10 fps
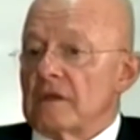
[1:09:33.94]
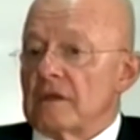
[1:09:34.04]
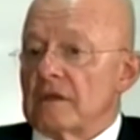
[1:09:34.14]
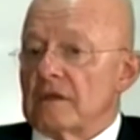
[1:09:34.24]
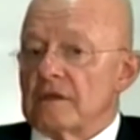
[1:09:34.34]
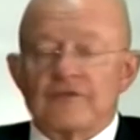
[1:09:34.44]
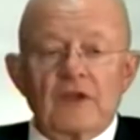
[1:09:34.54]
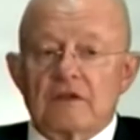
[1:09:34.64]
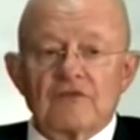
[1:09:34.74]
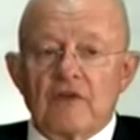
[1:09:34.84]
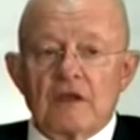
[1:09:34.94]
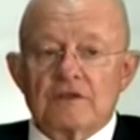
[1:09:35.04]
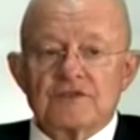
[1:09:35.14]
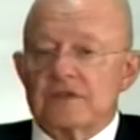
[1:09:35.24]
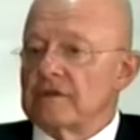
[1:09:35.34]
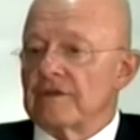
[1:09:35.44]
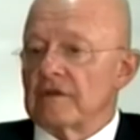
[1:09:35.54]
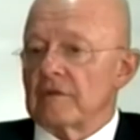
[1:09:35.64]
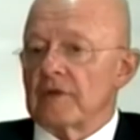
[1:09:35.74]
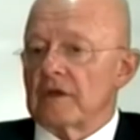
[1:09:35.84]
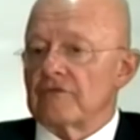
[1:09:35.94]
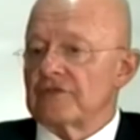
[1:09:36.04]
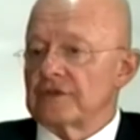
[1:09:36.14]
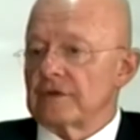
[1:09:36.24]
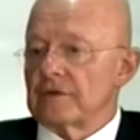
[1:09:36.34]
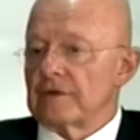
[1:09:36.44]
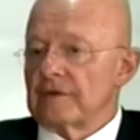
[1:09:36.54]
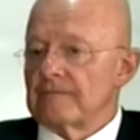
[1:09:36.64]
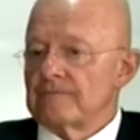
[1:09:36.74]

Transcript: the founding fathers didn't think about security.